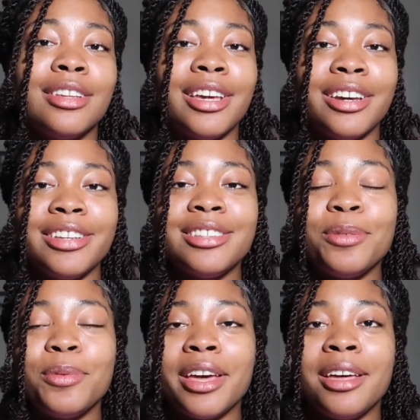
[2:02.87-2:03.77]
Aries the
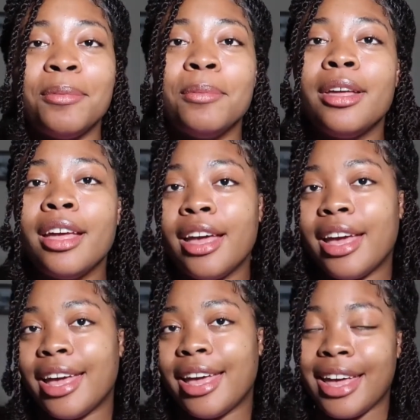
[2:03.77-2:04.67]
Ram,
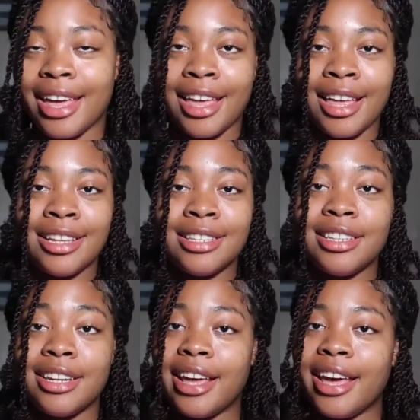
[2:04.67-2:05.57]
and
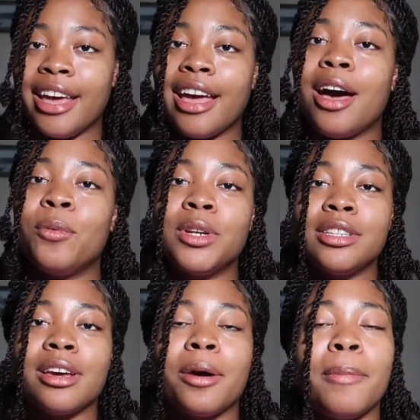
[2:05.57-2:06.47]
today I want to
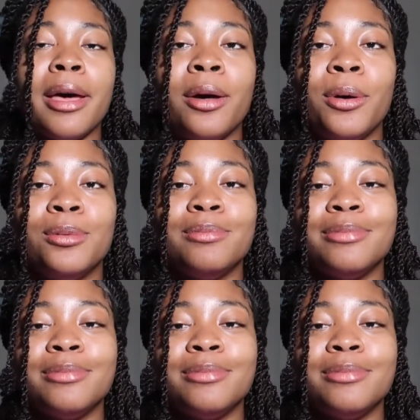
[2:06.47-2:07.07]
talk about